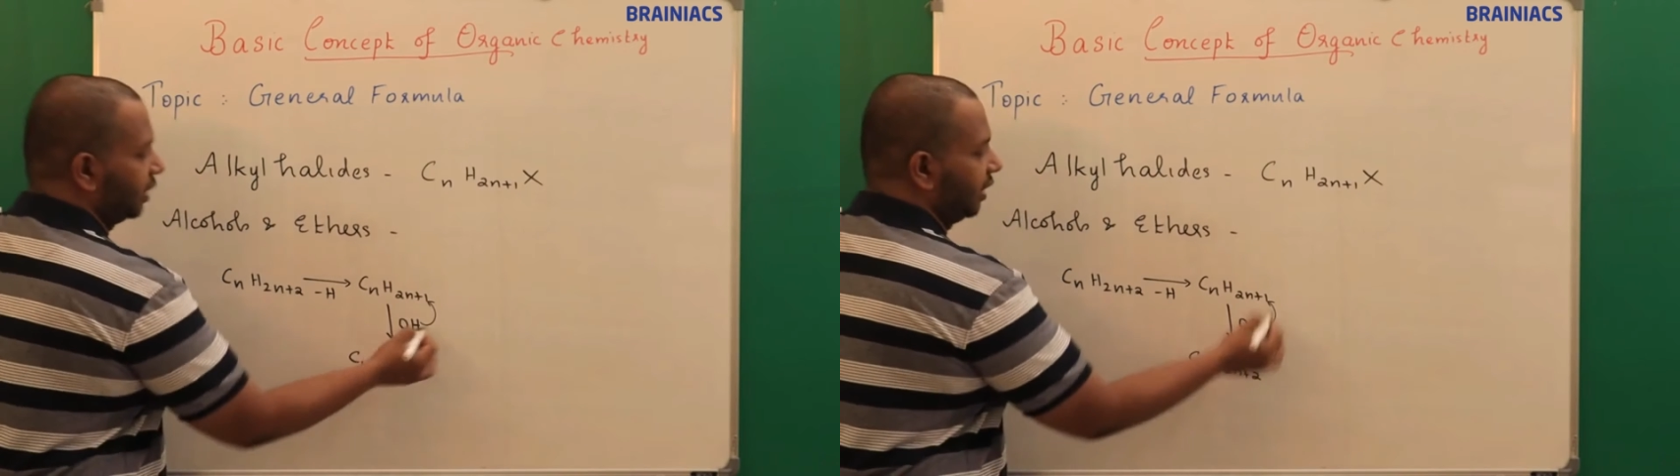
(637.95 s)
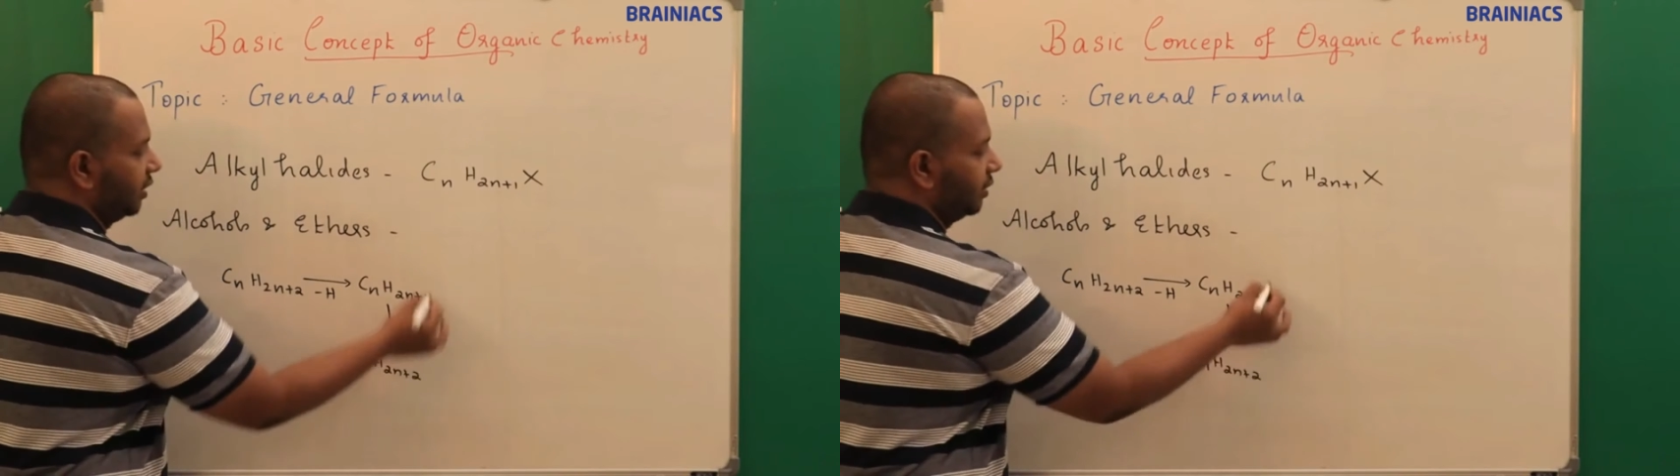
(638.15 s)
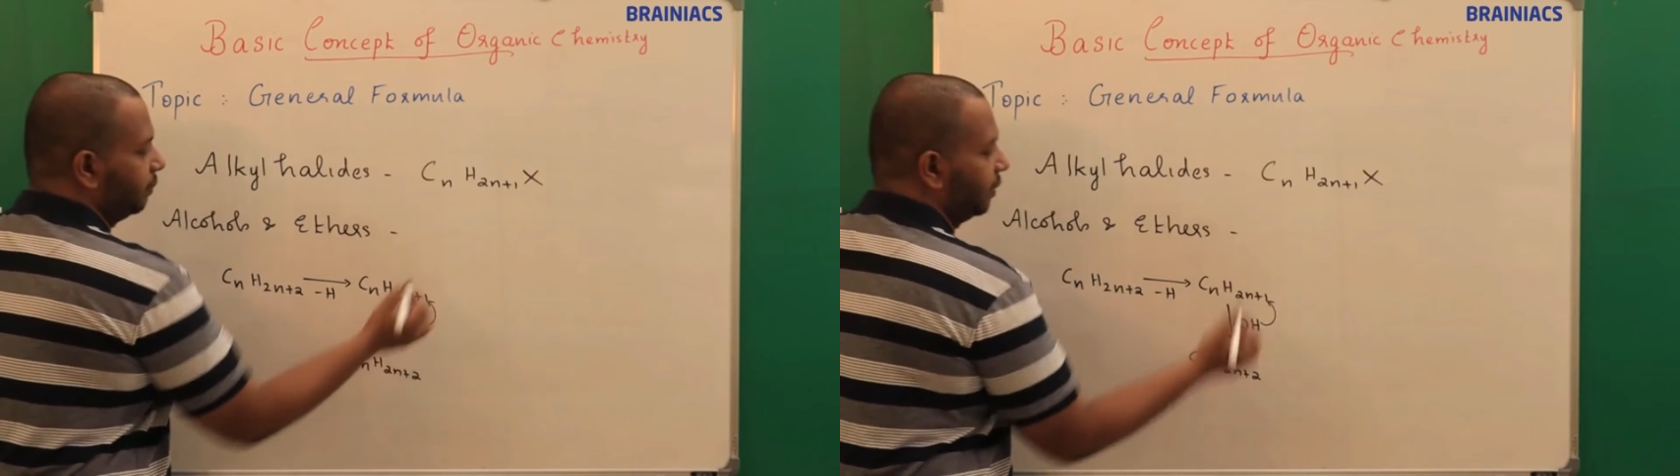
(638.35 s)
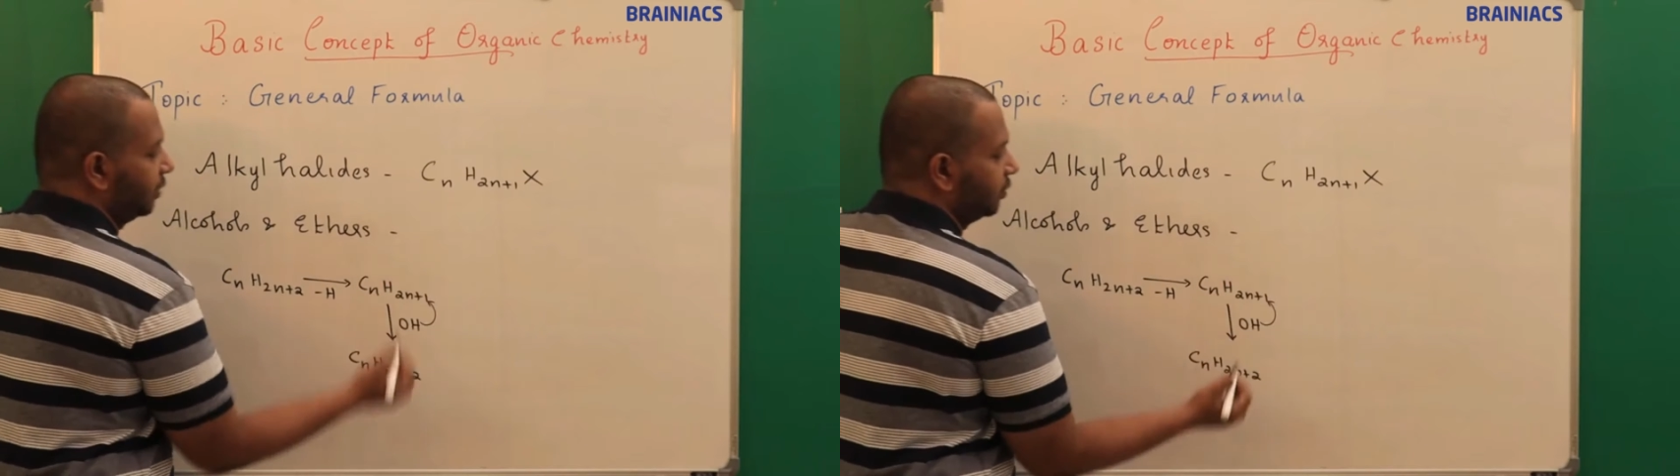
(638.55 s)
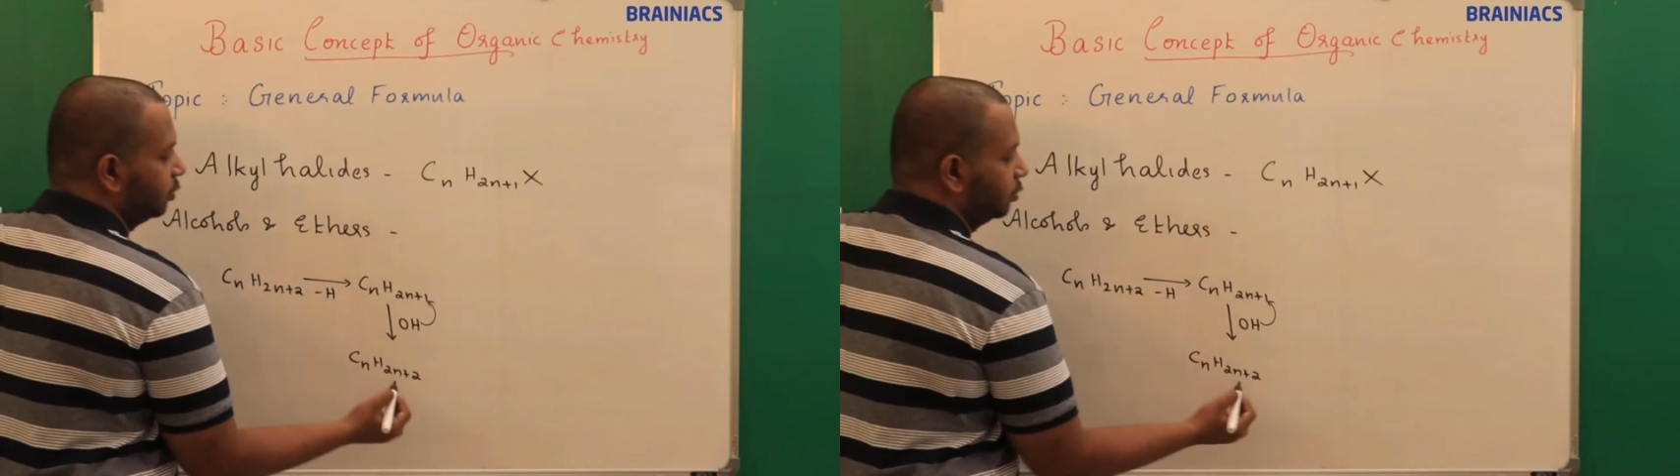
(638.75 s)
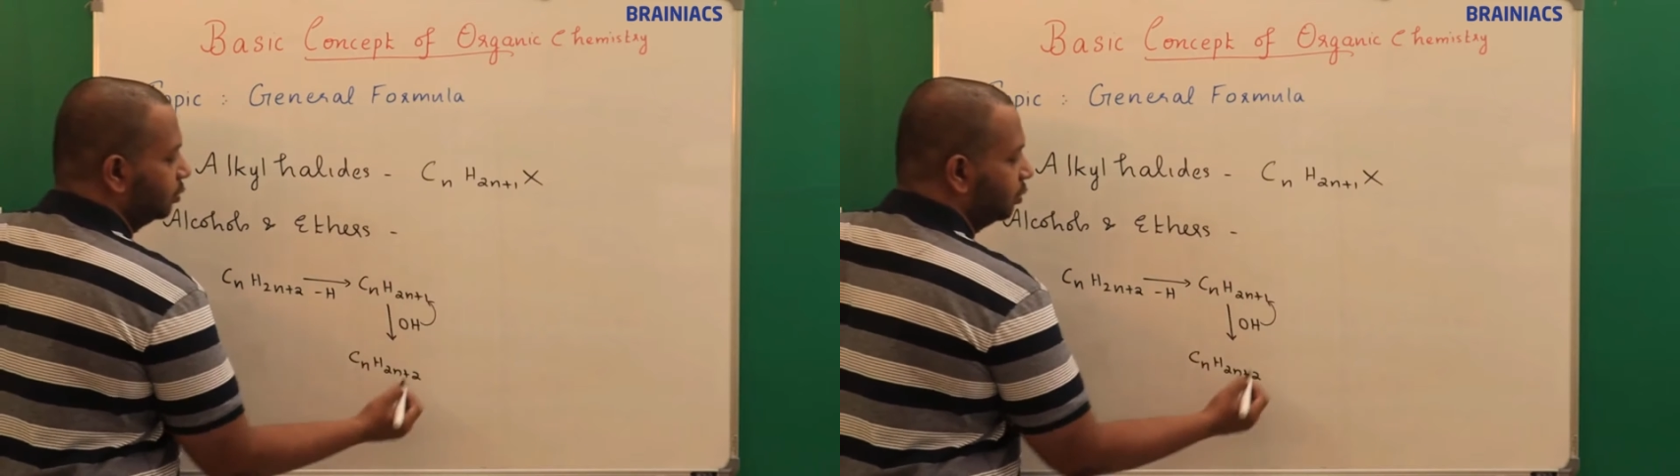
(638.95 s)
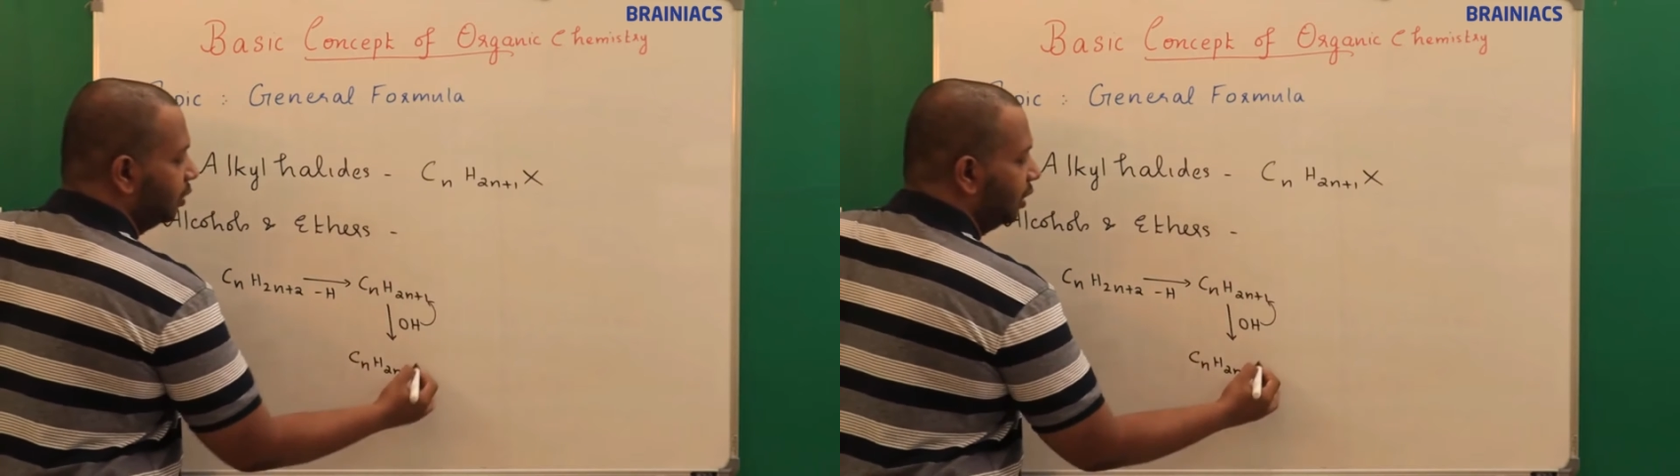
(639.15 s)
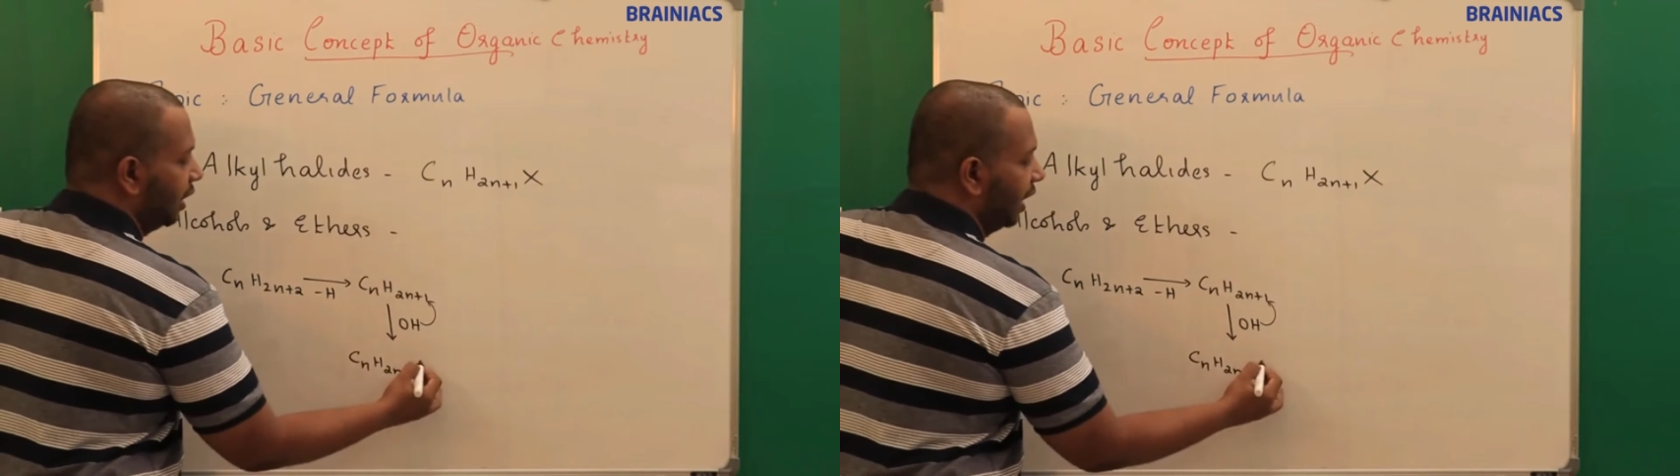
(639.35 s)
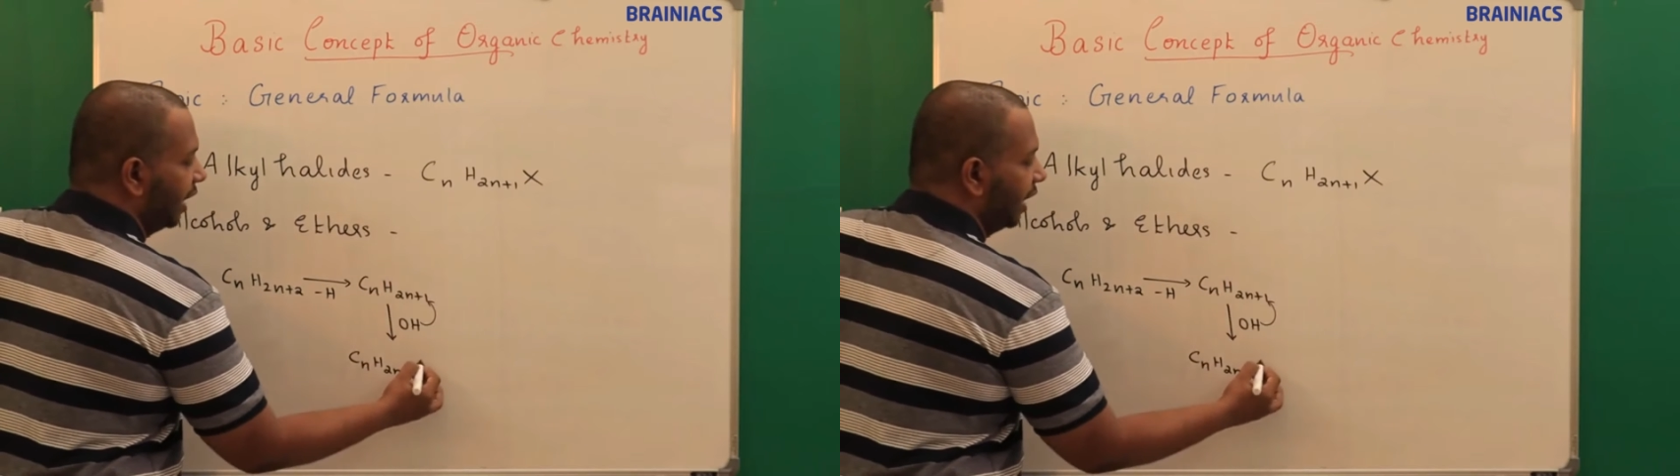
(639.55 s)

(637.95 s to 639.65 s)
correct? Plus 2